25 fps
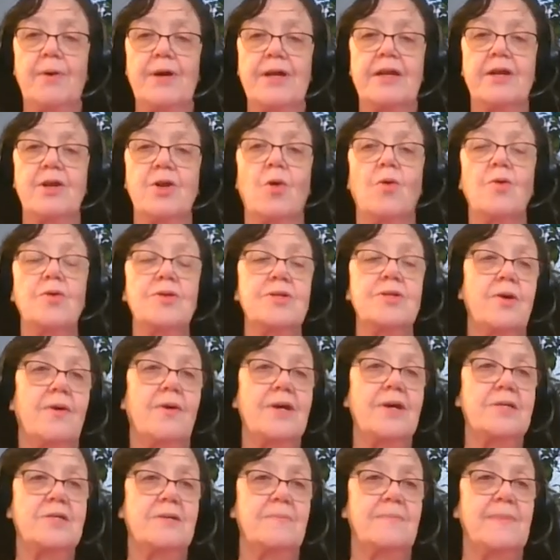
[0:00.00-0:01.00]
but it also
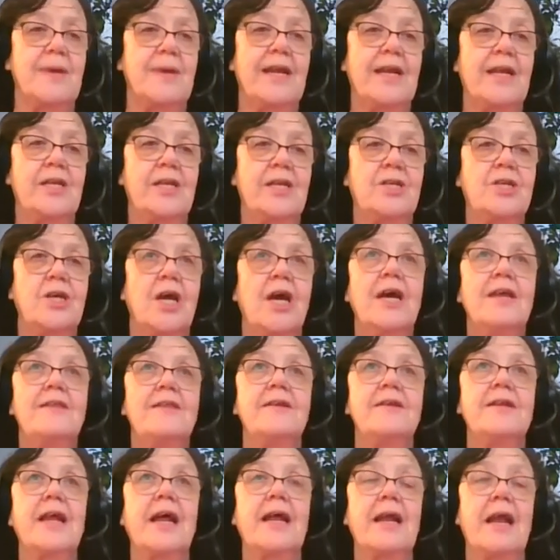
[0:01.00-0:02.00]
has to manage
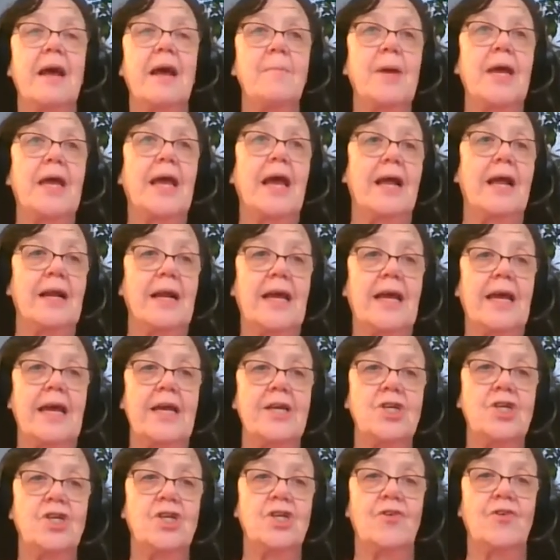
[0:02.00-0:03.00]
the dynamic
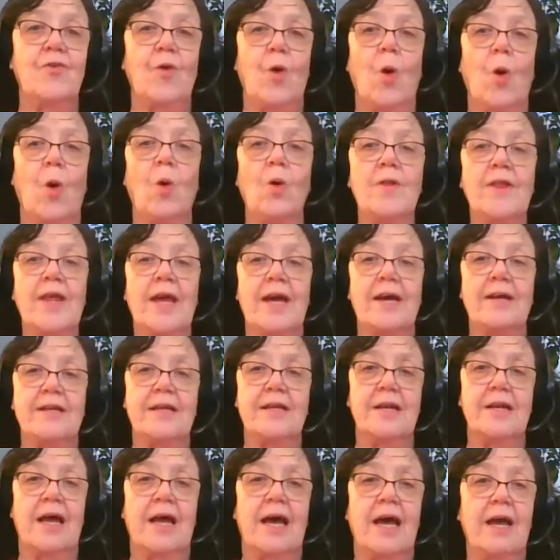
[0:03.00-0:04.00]
allocation of all the
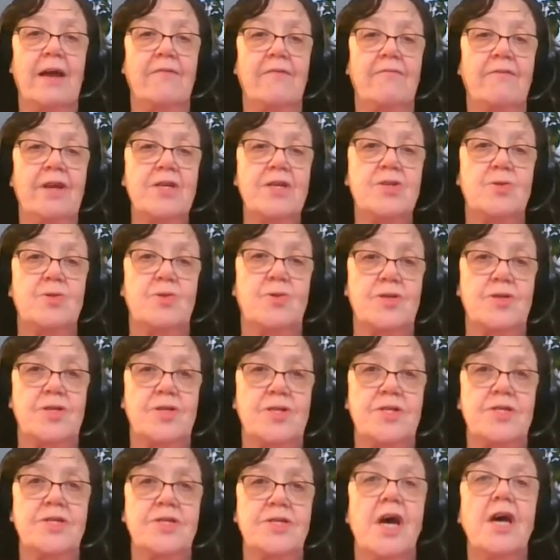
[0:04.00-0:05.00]
underlying
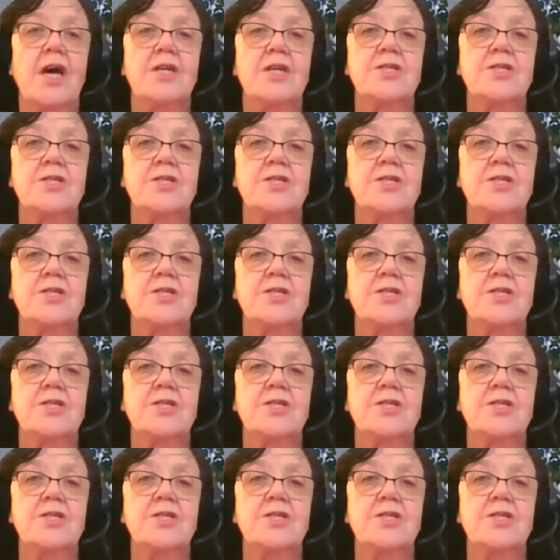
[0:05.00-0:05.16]
resources.